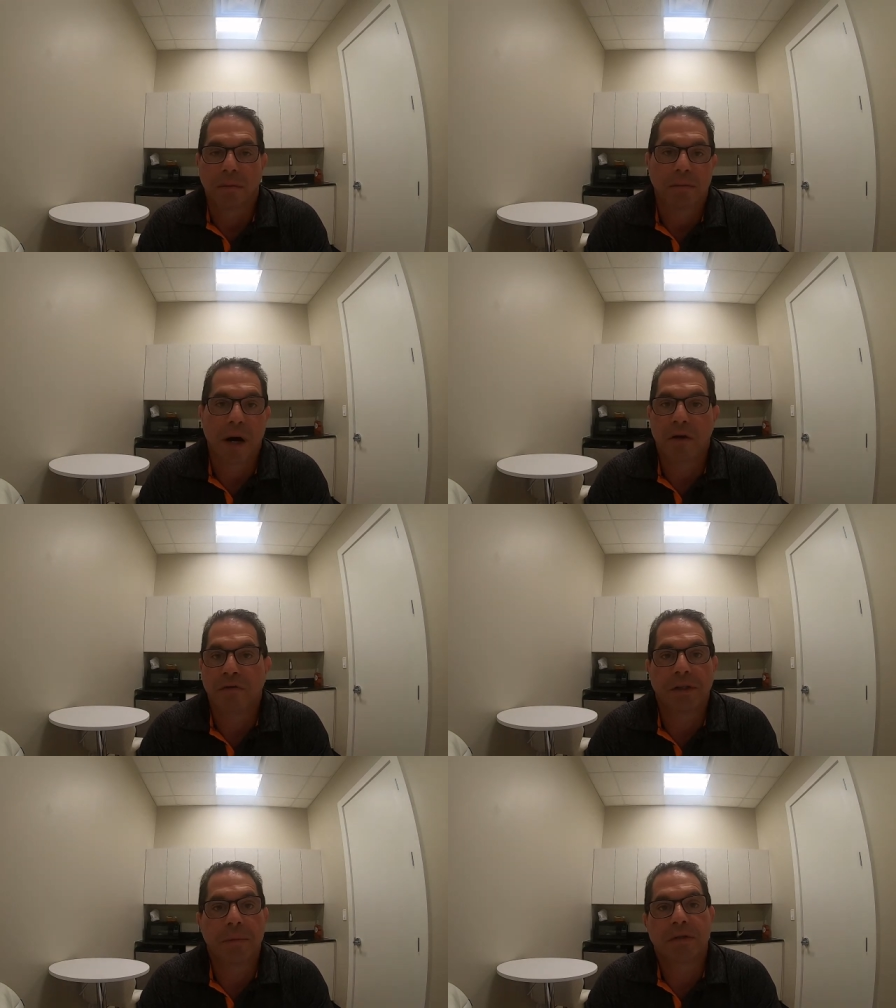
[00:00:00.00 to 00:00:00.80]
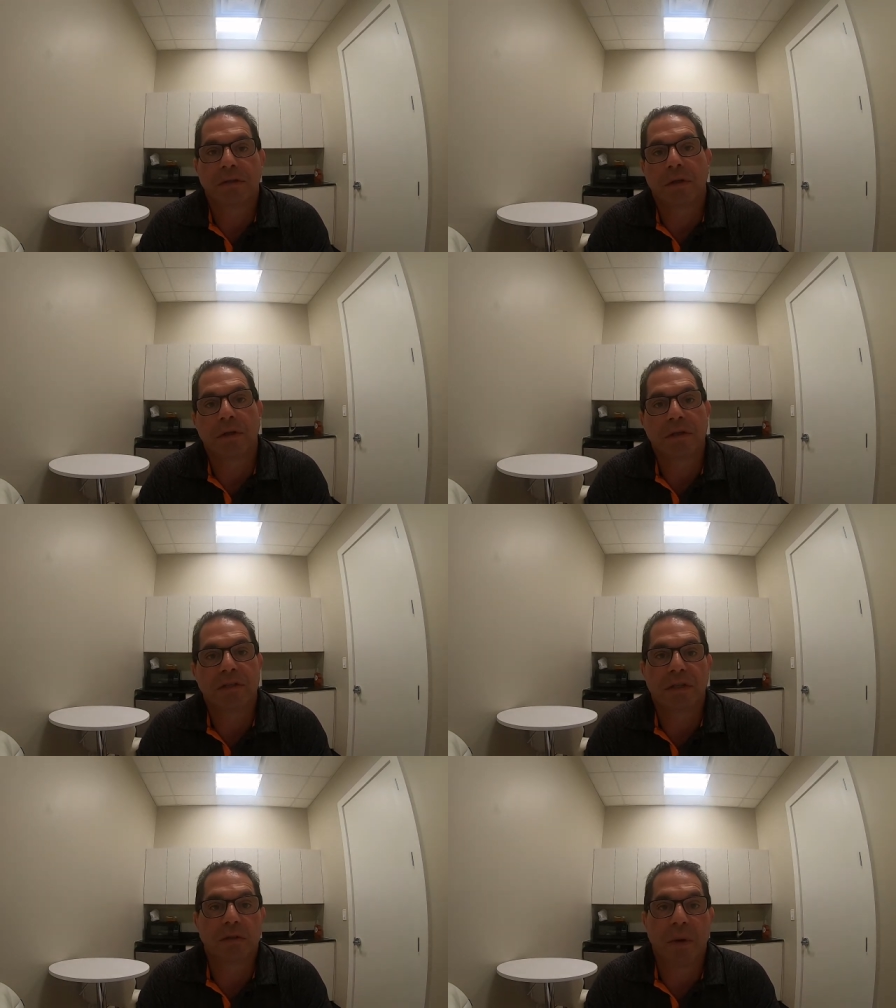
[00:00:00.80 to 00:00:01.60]
Monofilament's still the
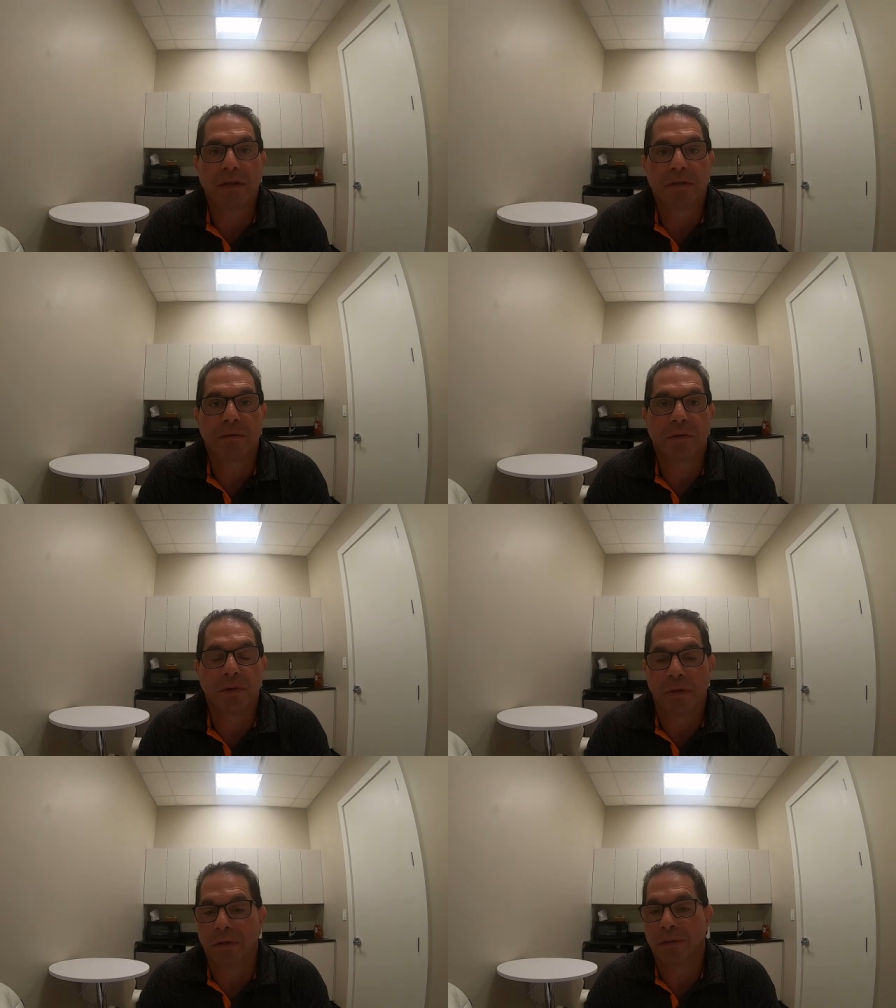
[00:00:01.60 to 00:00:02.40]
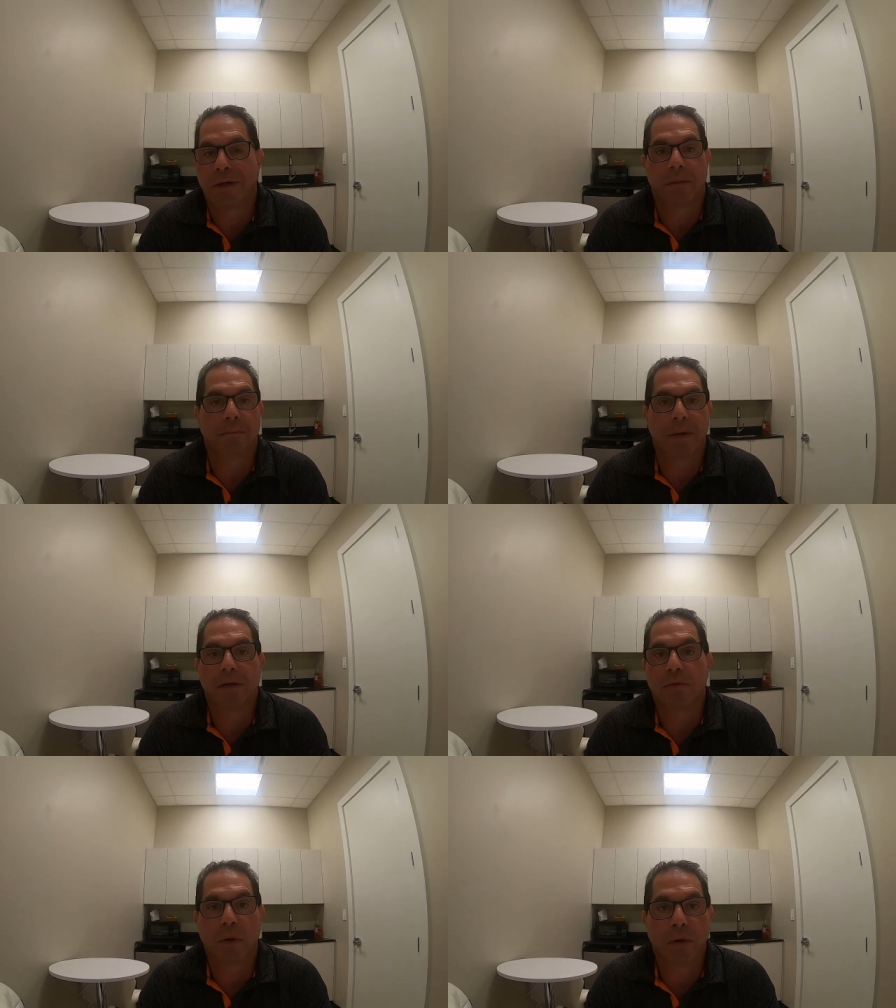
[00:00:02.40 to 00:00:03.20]
least expensive. You can go get a
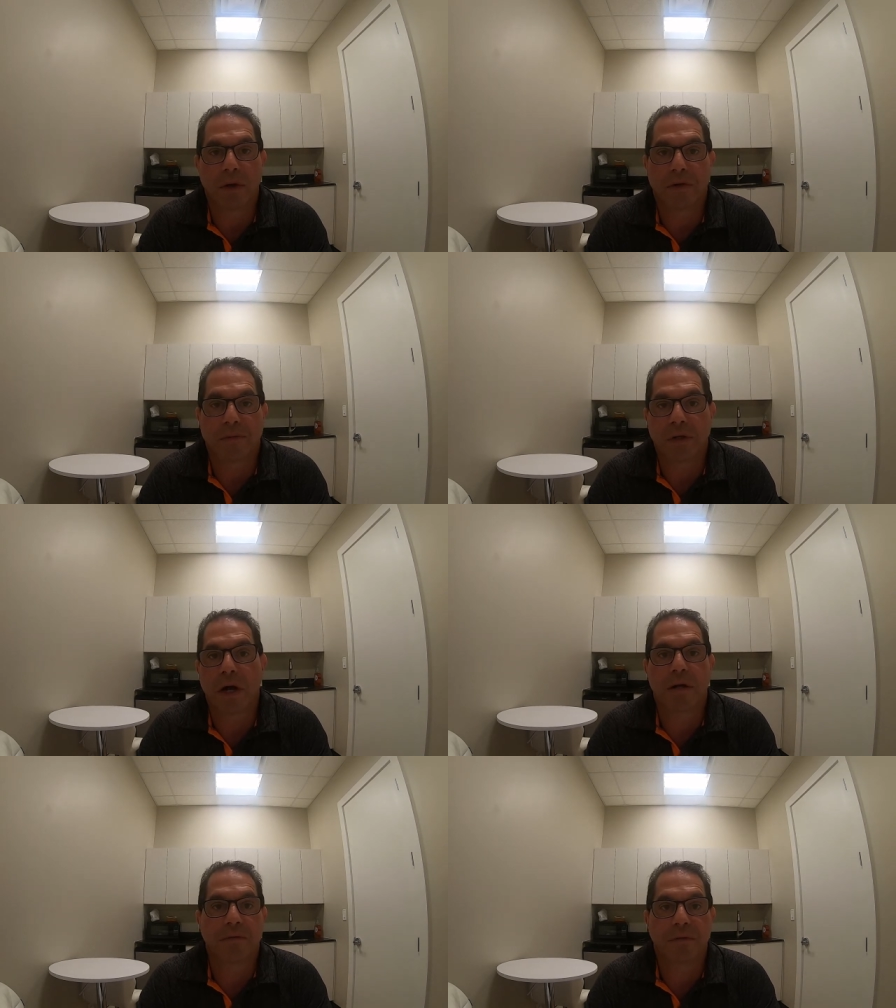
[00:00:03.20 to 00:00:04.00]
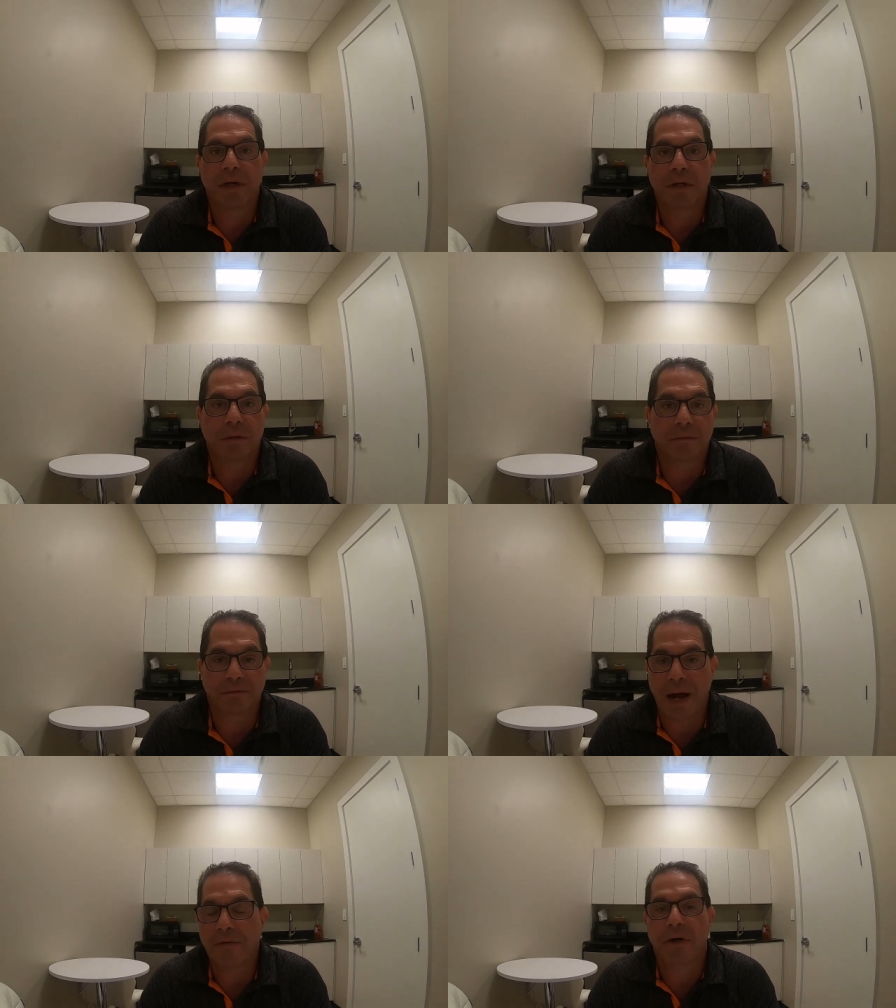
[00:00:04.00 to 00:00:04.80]
big roll of 300 feet or
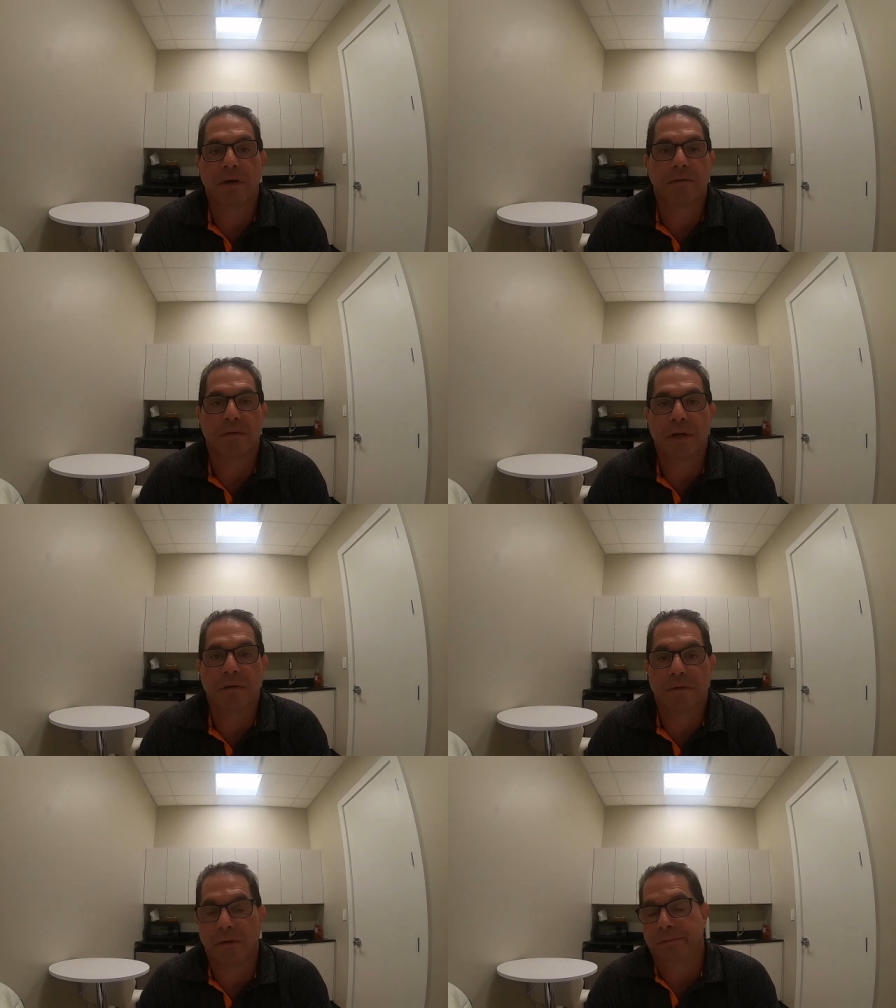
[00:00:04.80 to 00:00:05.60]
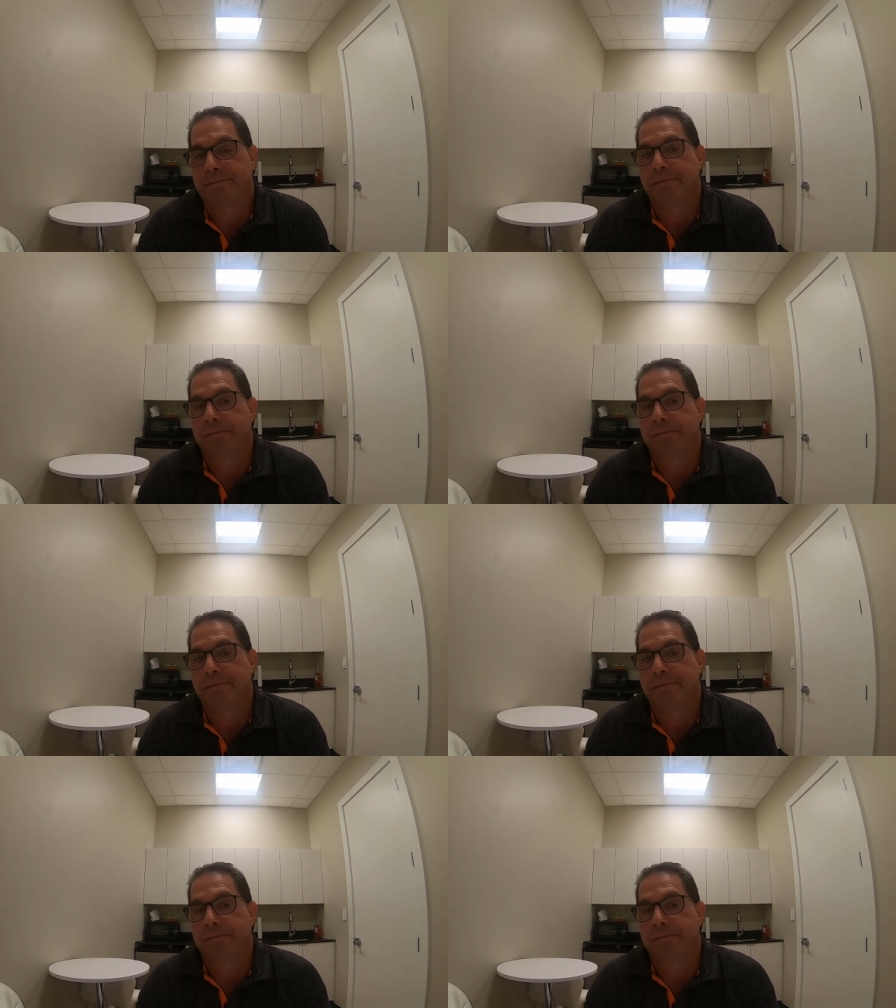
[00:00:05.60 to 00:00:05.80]
500 feet for